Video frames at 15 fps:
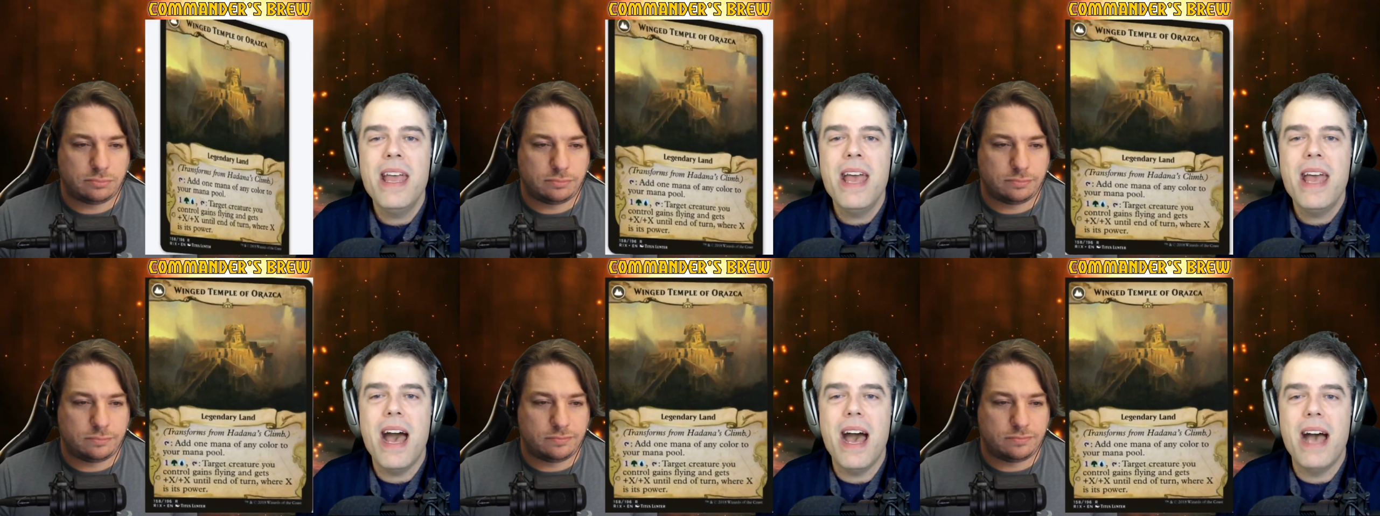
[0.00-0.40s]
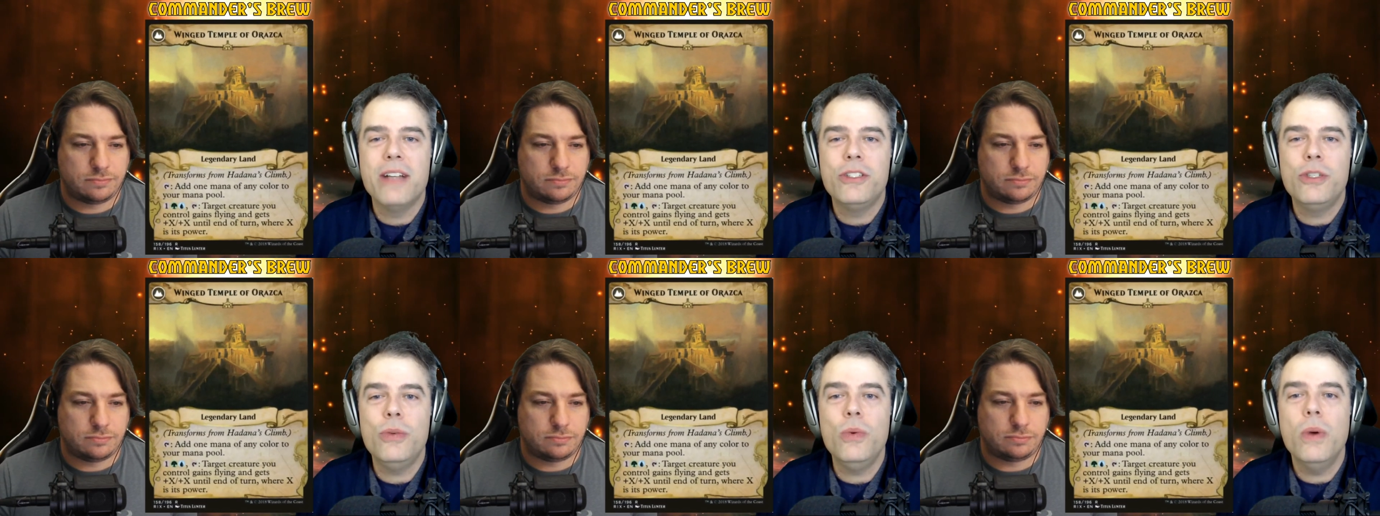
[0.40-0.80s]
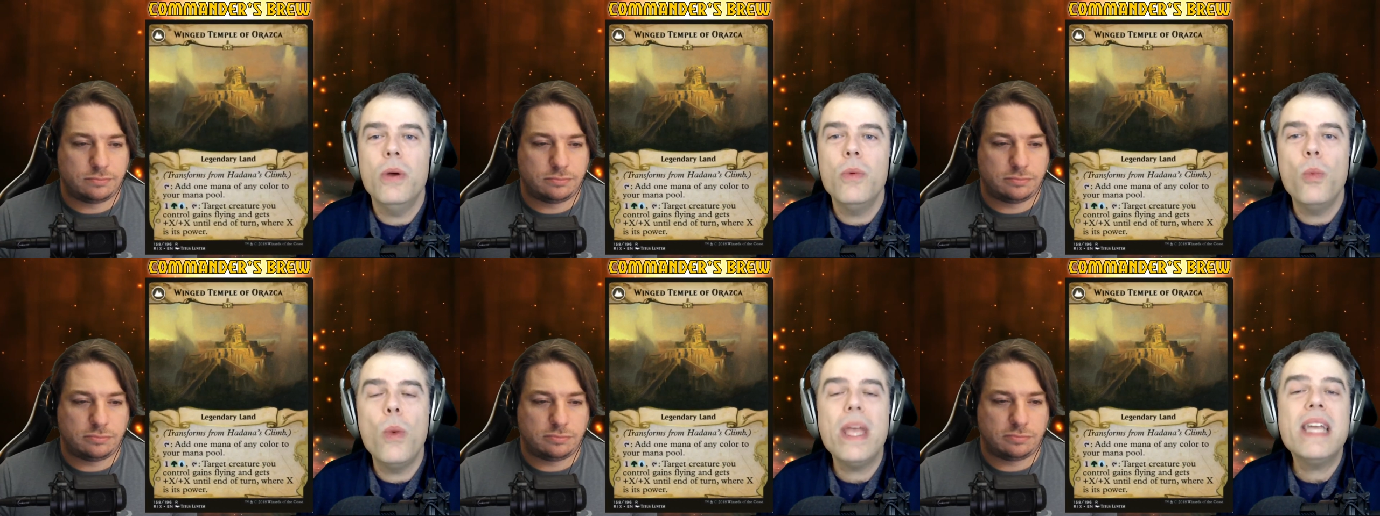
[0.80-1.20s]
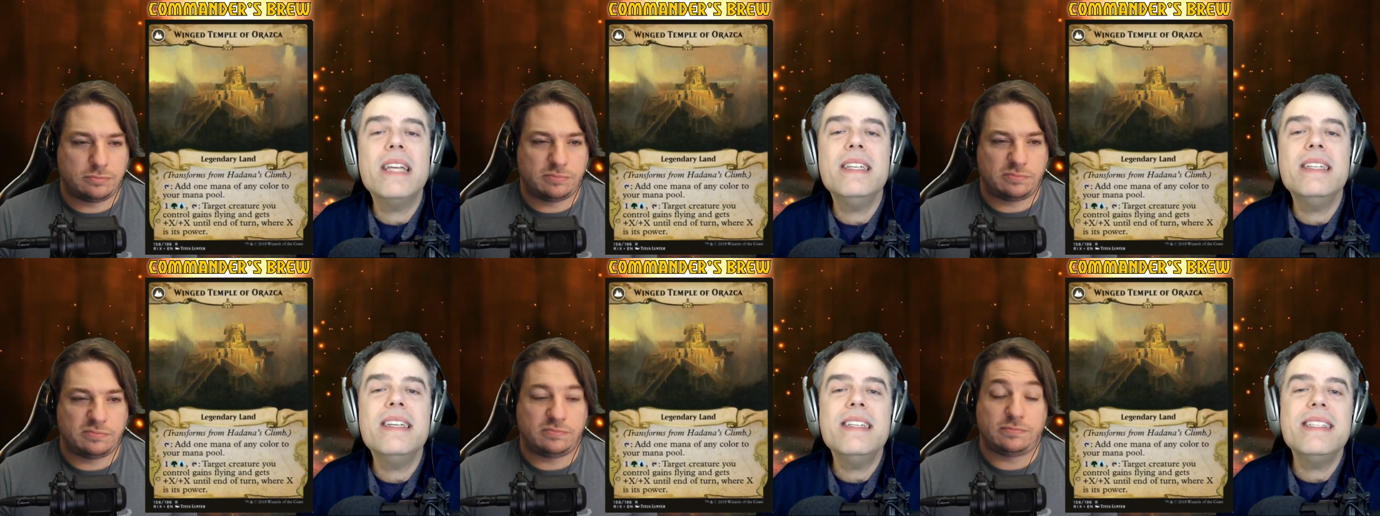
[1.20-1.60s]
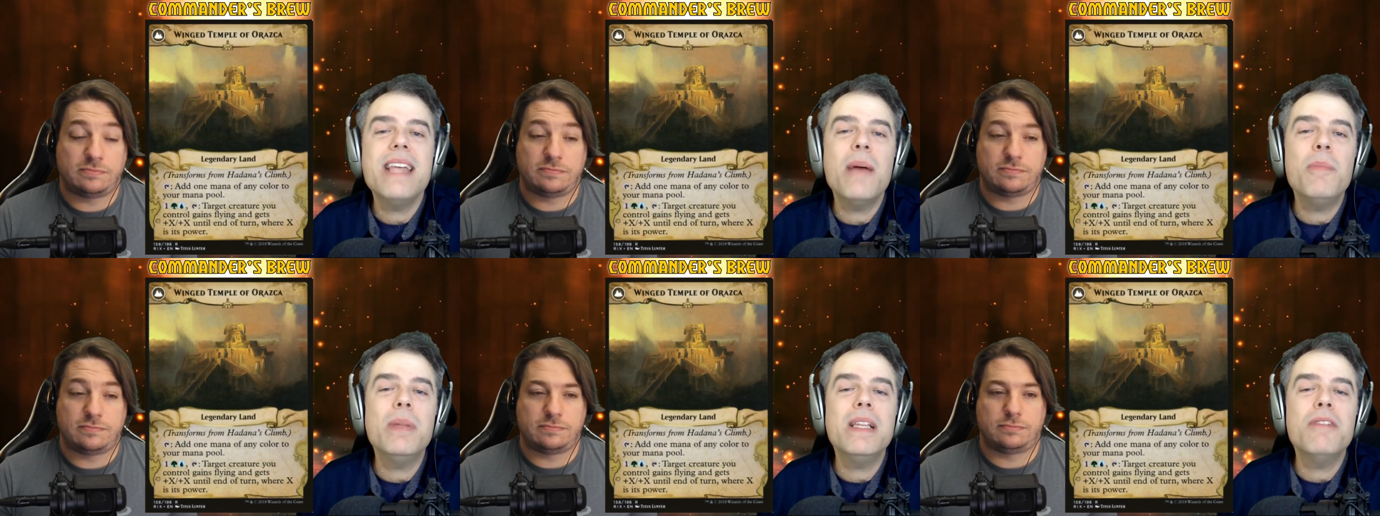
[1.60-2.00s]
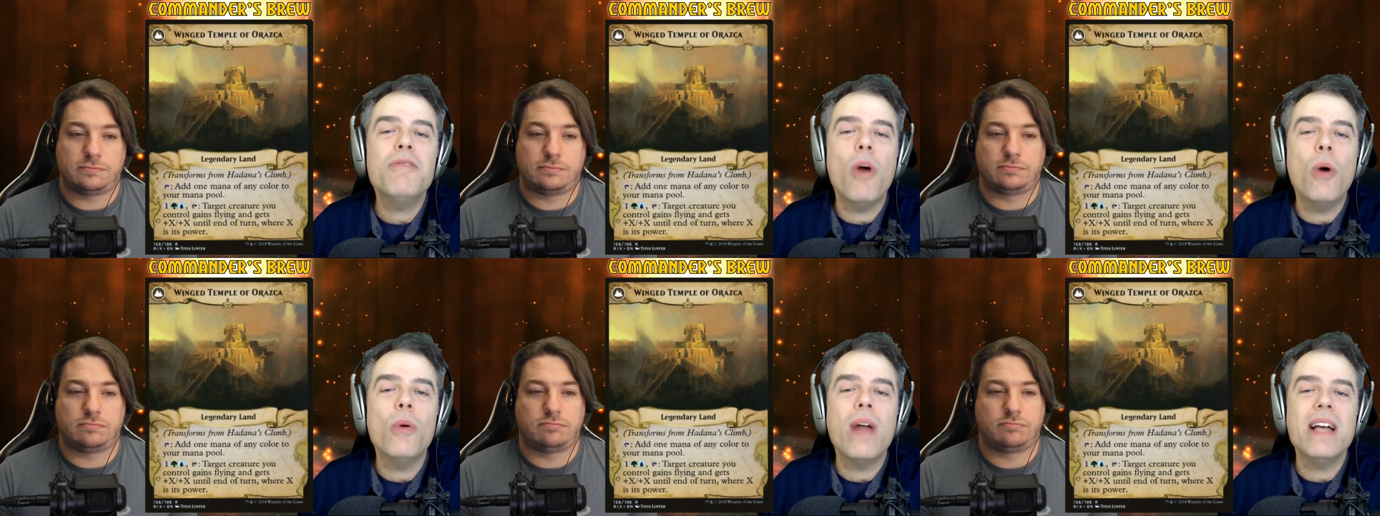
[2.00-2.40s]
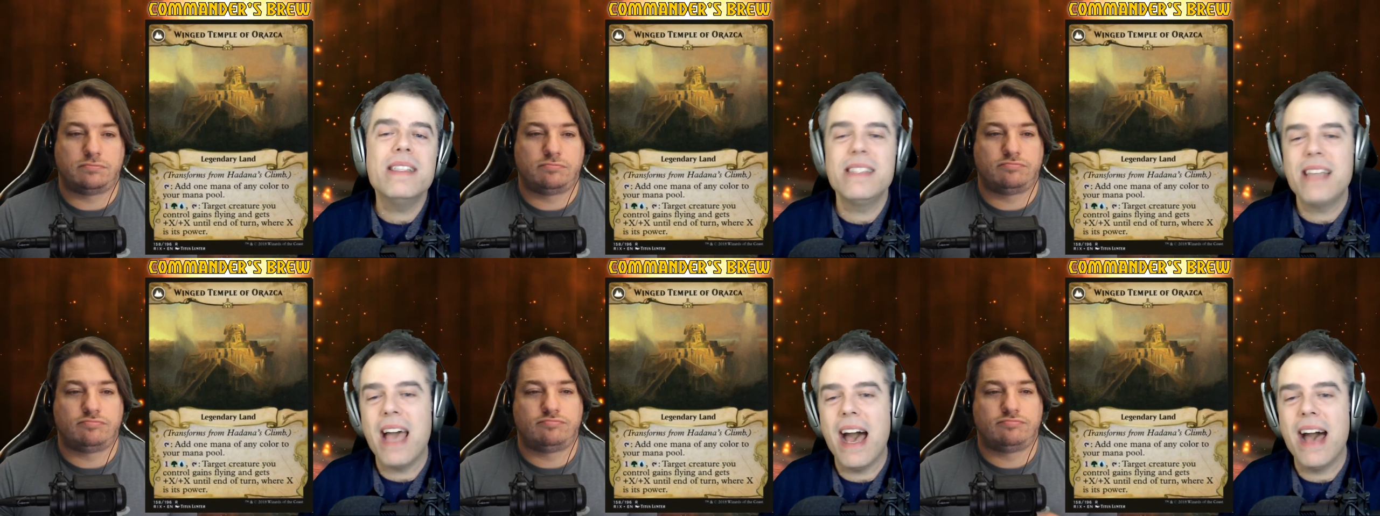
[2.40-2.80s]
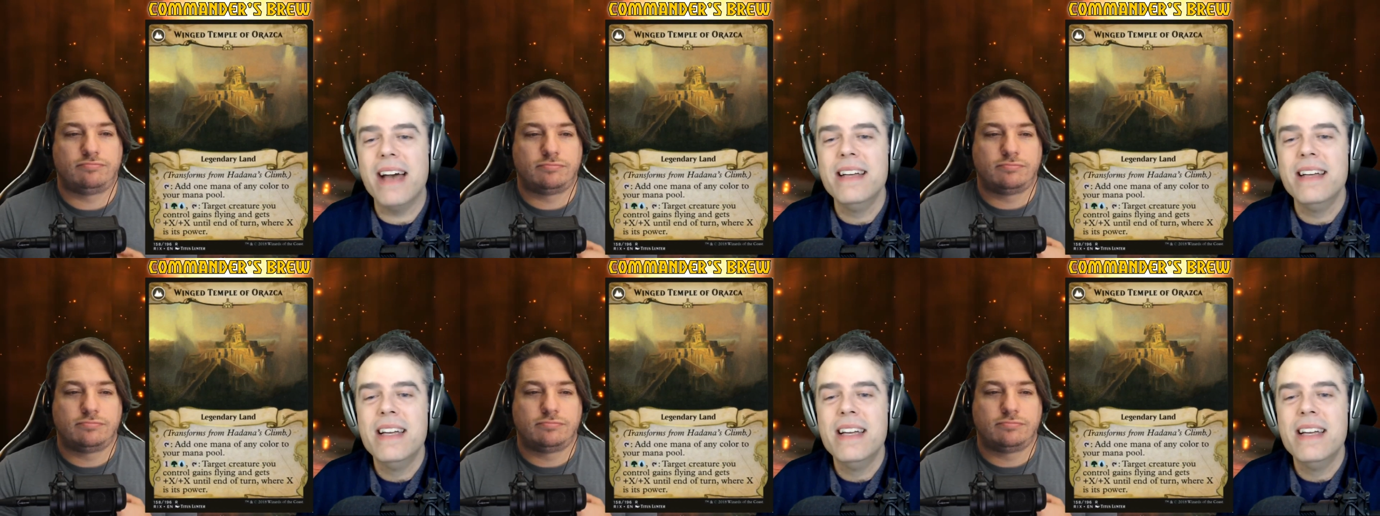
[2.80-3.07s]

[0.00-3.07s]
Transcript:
Speaker 1: uh, to Winged Temple of Orazca.